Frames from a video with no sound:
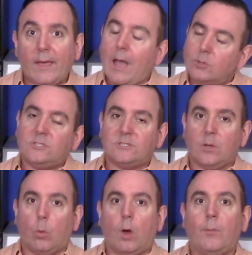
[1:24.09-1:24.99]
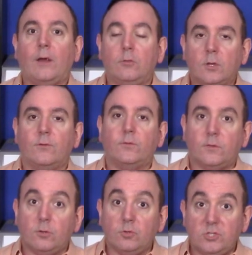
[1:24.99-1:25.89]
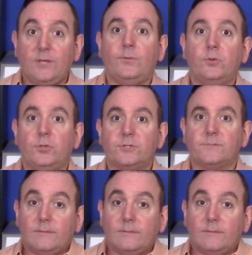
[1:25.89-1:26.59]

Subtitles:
I was just at Walmart looking for the new G Fuels.